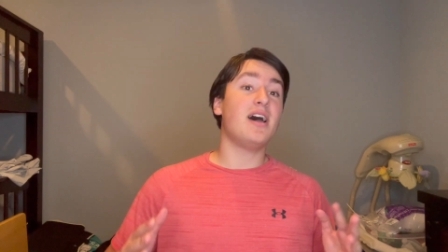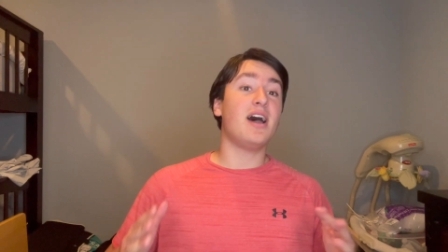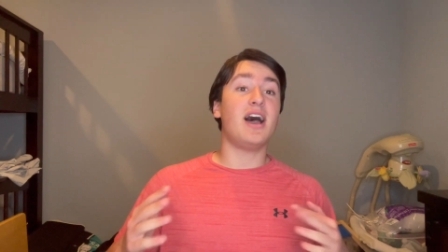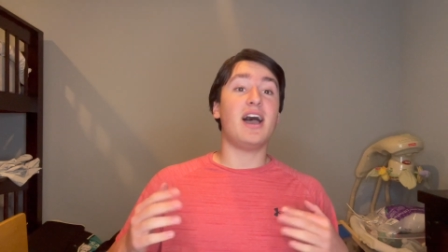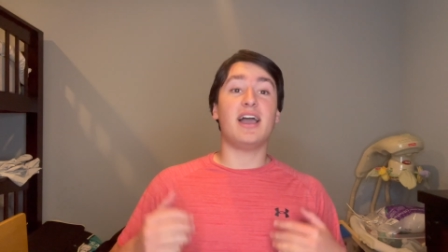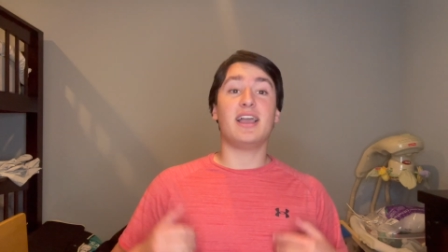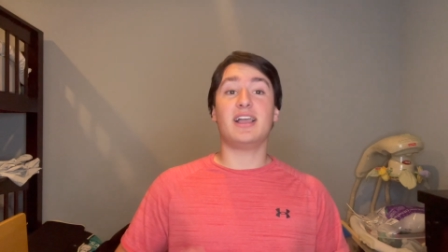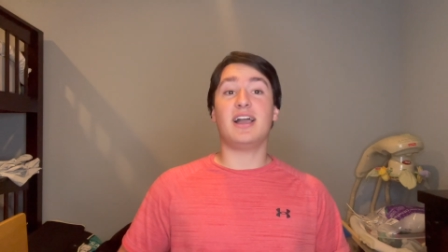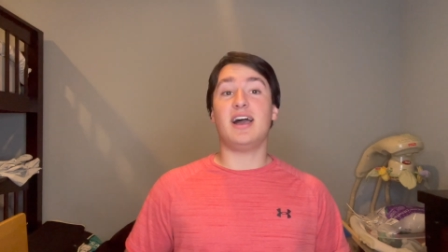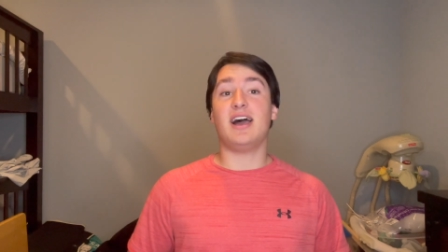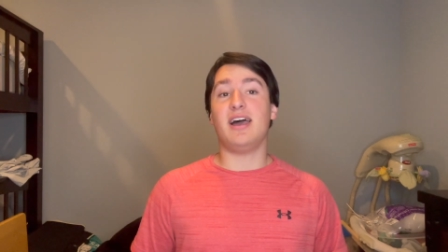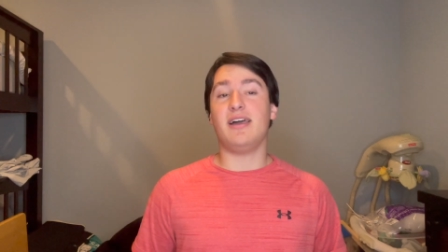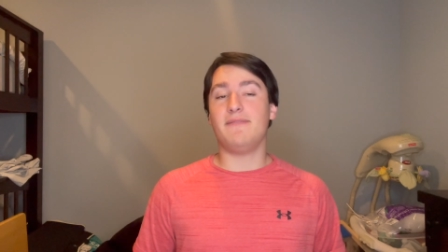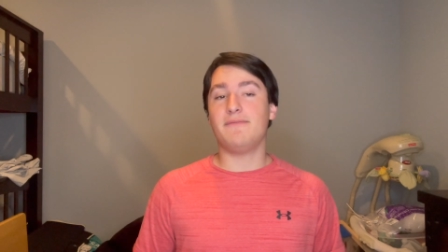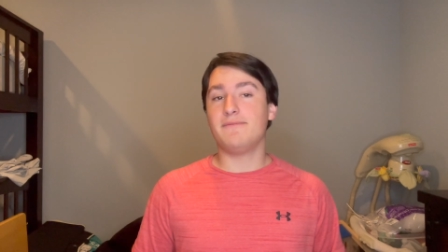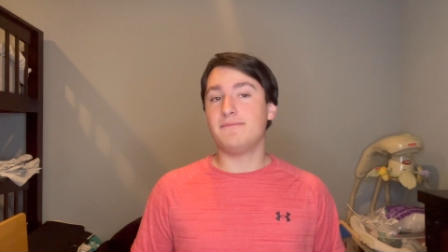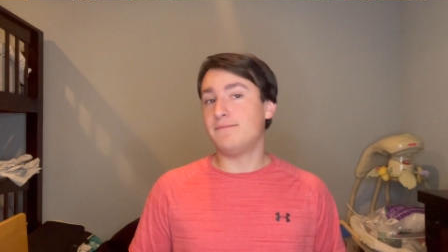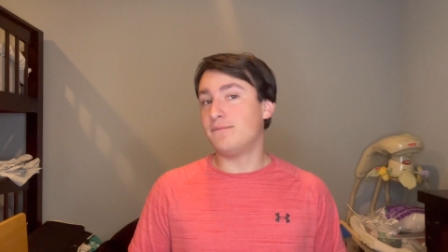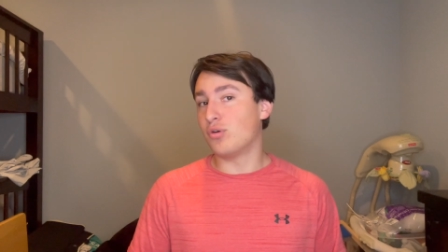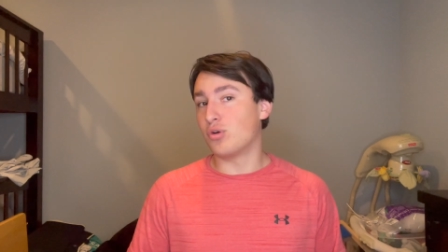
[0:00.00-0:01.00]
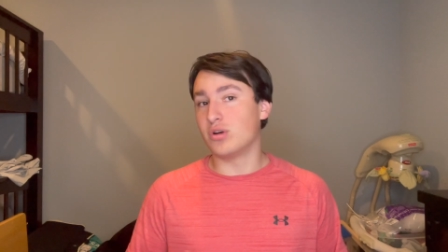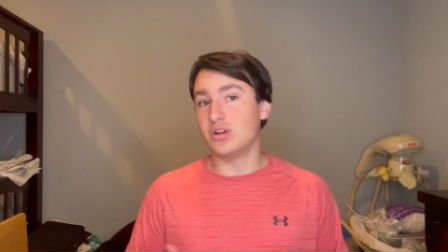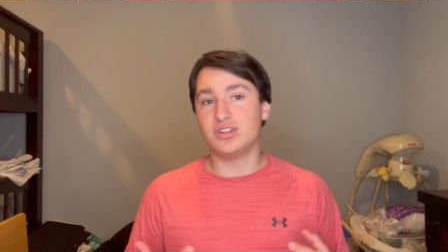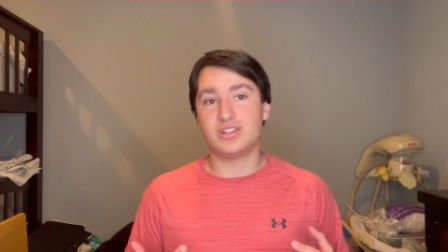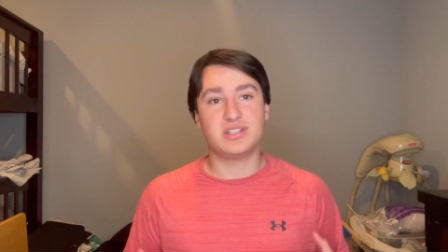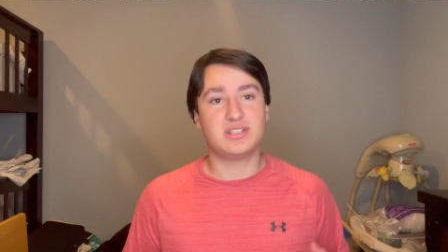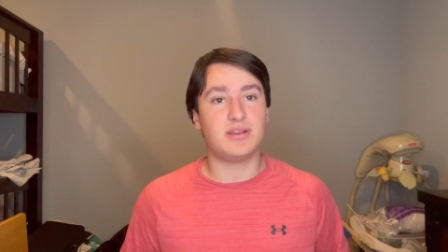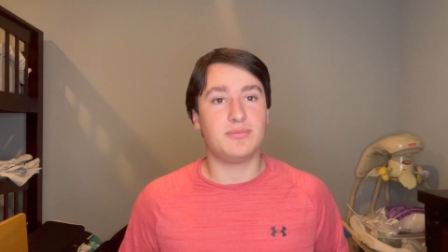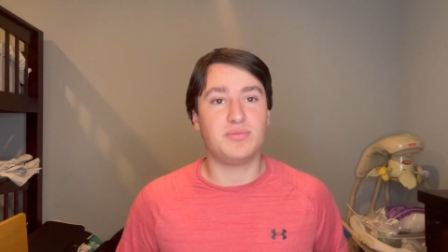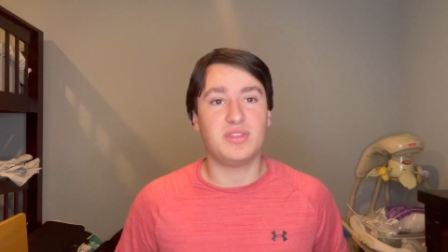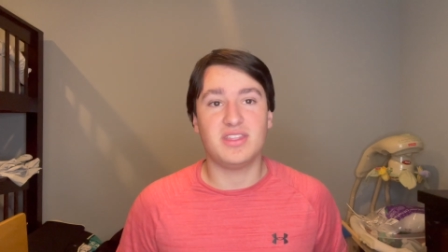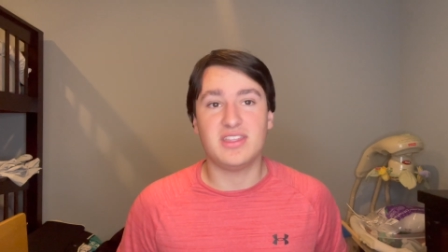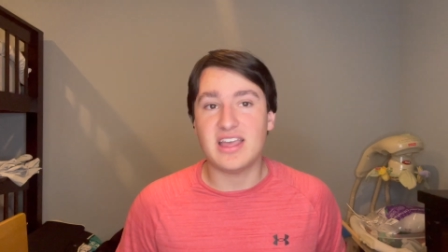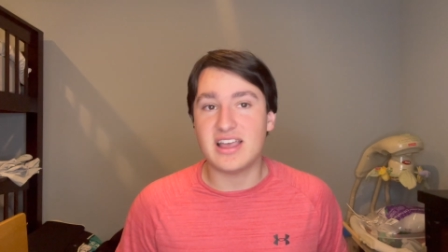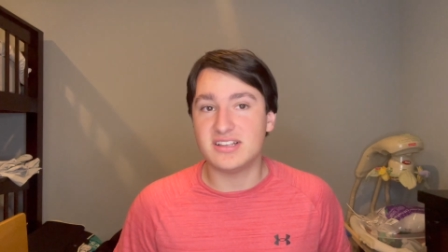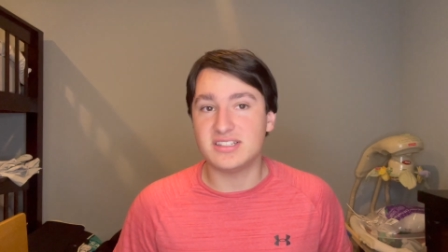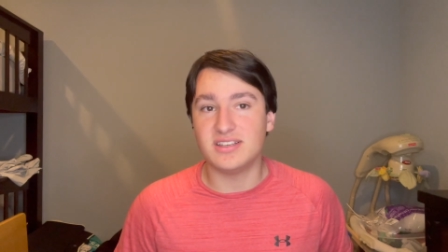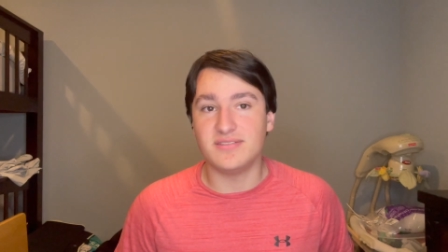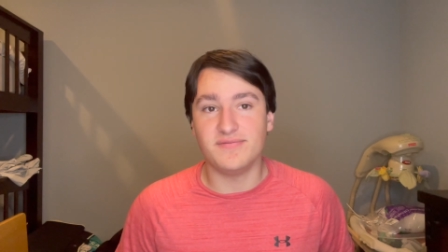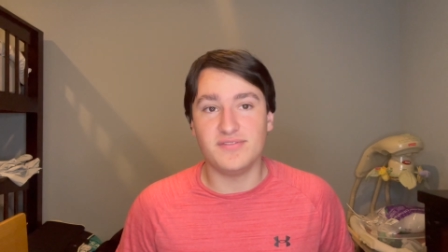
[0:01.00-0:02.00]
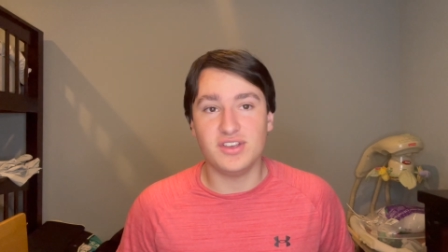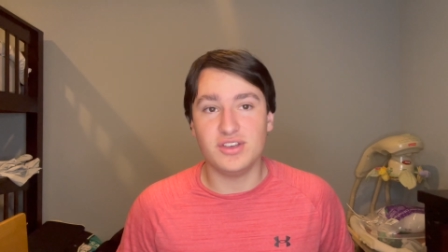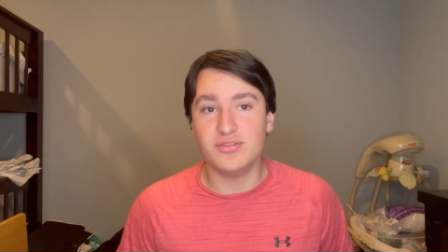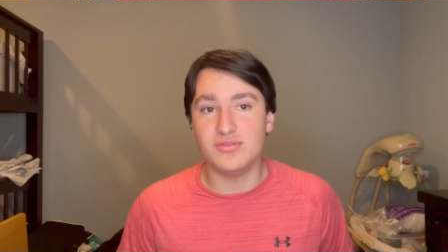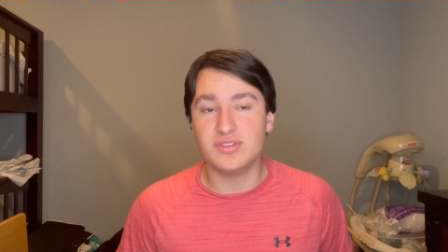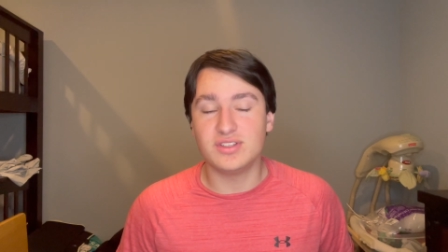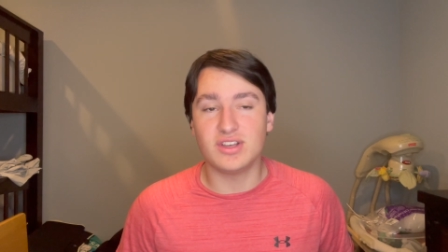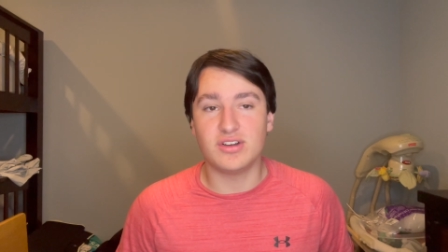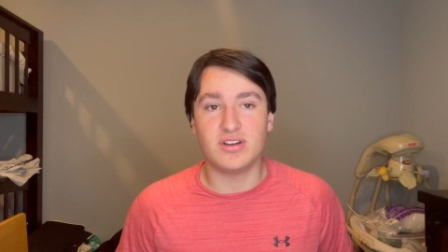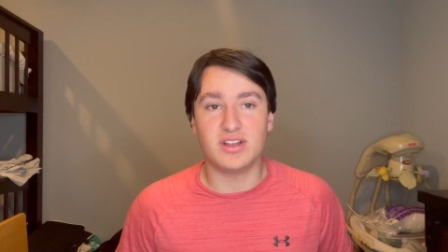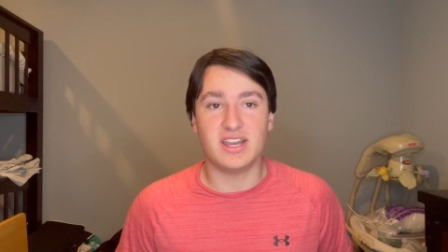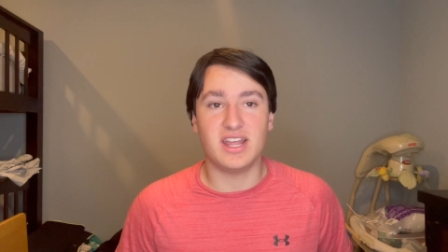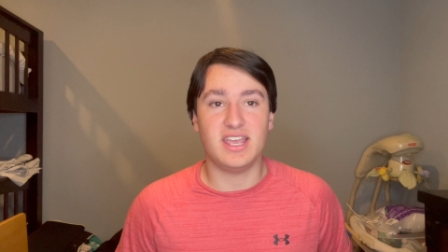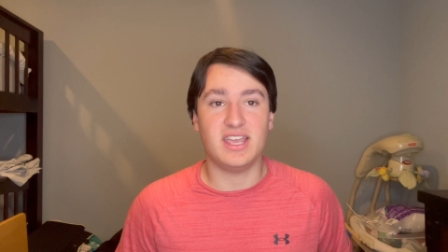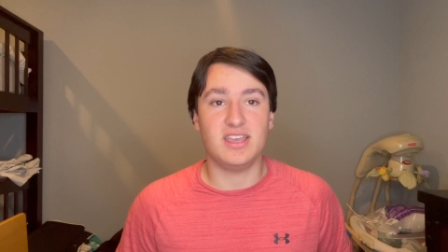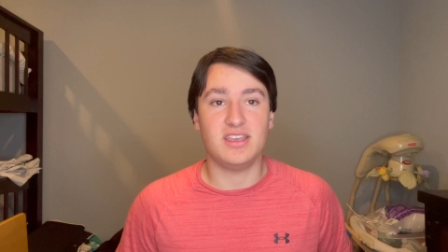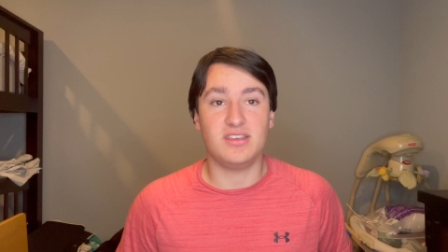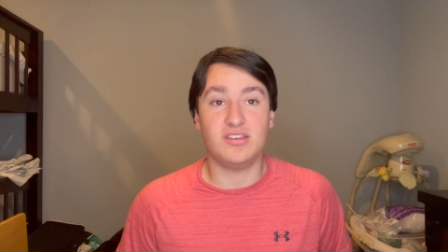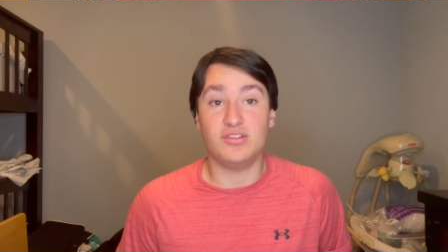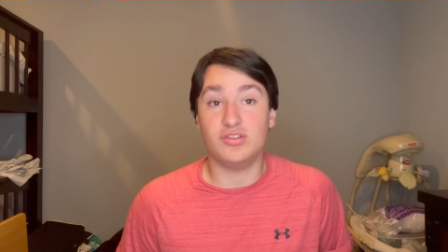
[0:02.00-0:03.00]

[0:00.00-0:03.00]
I got 400 something thousand views on a